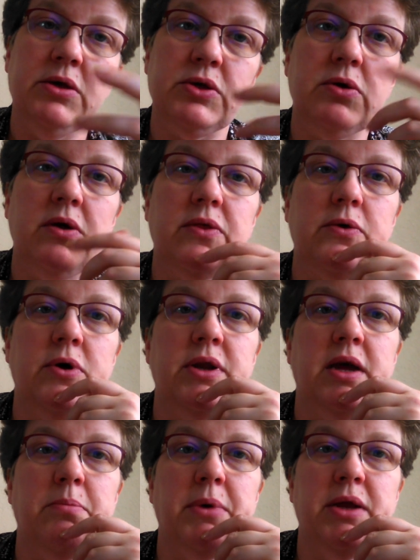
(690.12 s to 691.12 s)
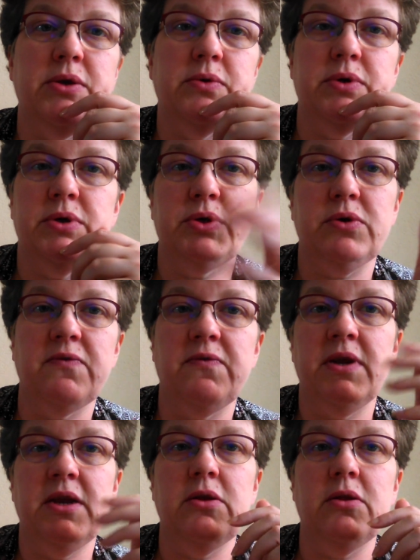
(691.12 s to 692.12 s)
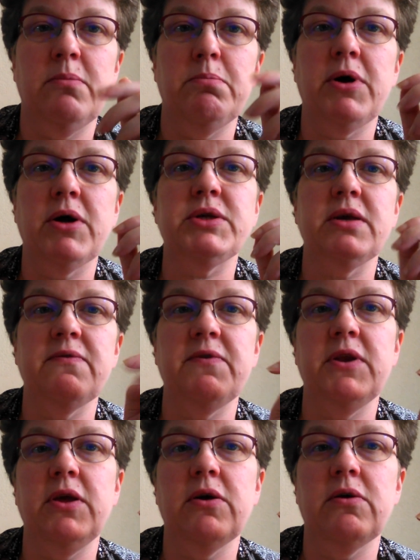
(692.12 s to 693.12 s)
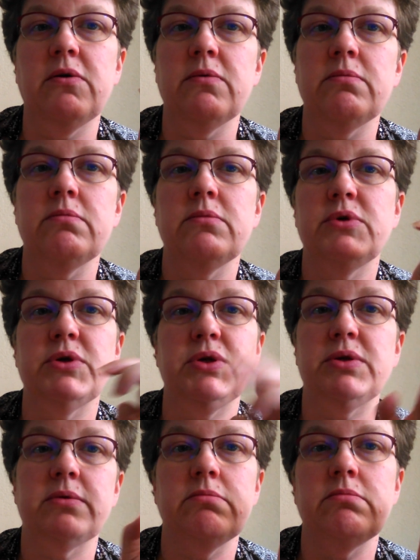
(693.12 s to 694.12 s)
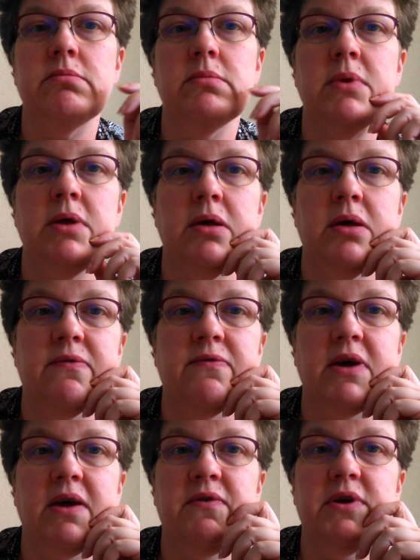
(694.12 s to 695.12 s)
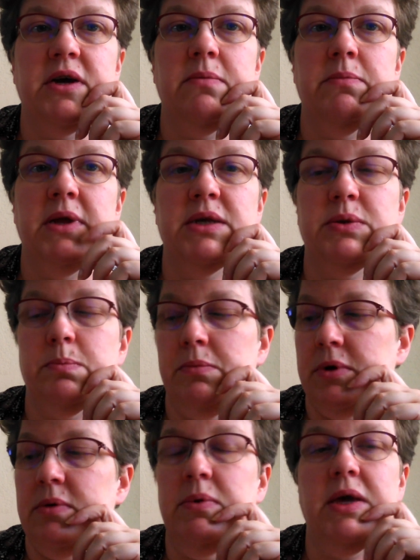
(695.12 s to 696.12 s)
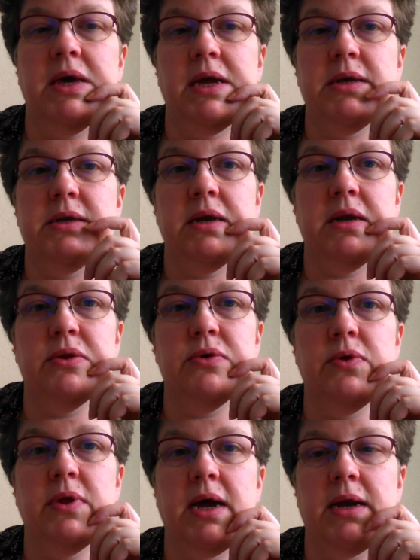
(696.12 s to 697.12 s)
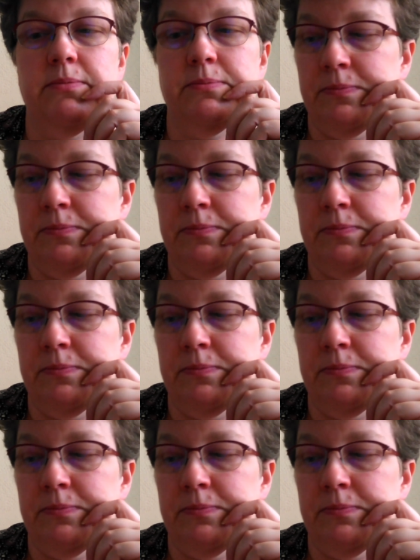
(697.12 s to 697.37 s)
So I thought I might do a sort of a little unboxing video, just if I have time next weekend, then I'll do that.